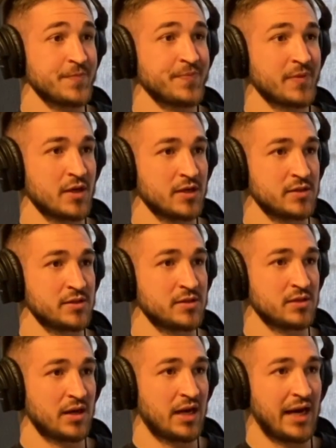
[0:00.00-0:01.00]

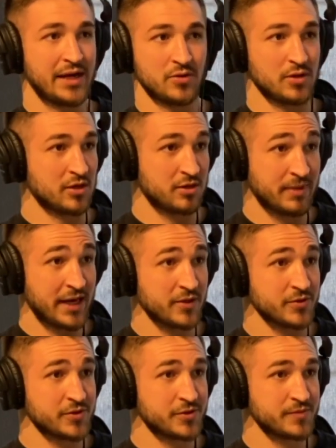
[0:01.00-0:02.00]
Because I no longer buy those.